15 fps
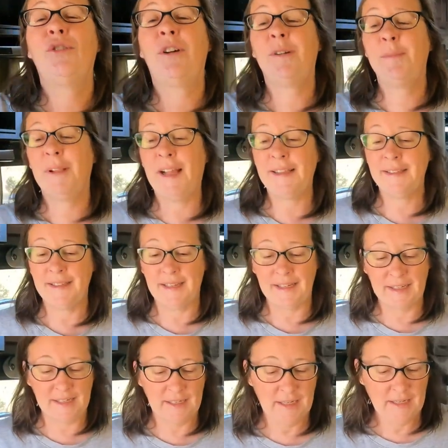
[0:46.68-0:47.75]
Strong
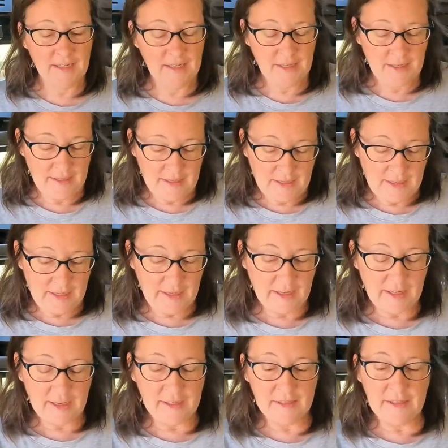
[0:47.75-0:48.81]
plastic,
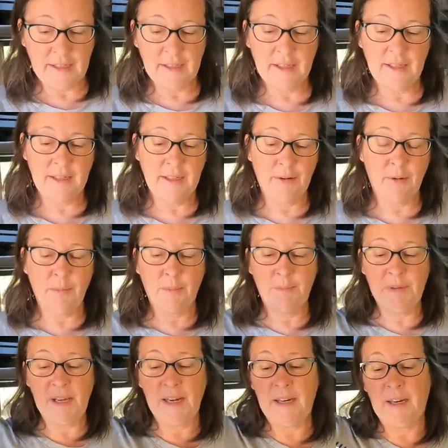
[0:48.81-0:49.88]
and it will
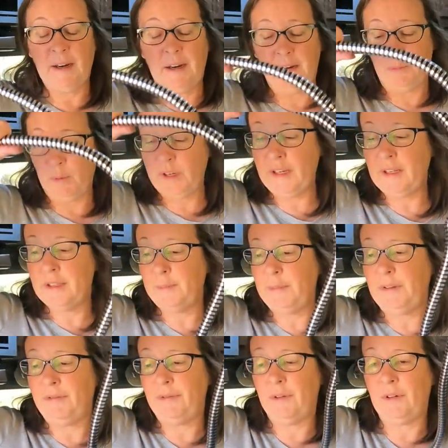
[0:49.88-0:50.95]
take weeks
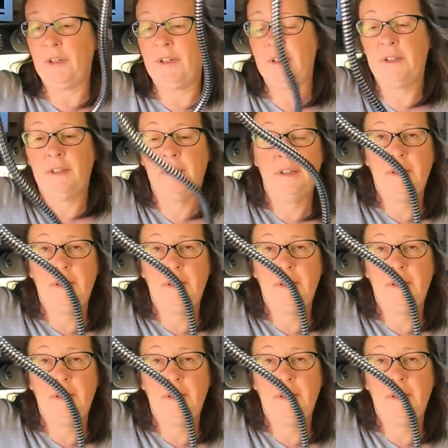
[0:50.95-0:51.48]
before